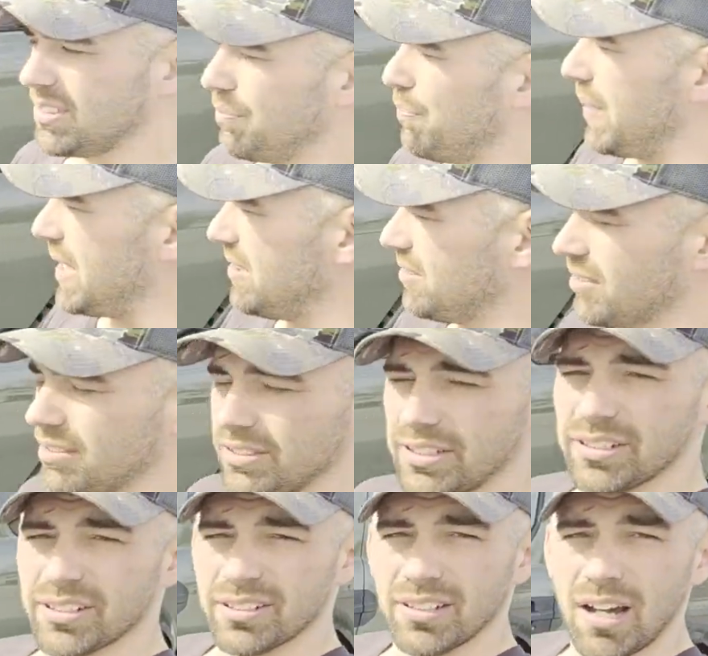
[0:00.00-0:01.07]
Base
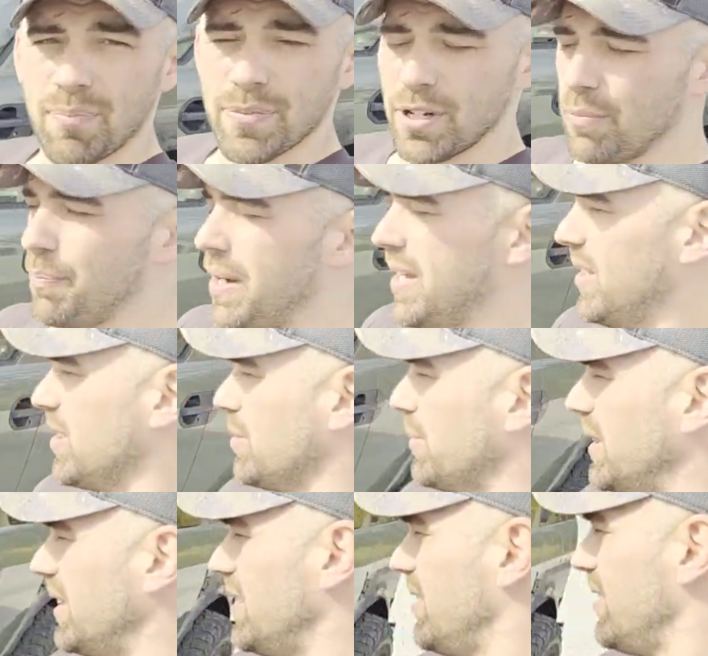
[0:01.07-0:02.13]
clear. I'm no painter, but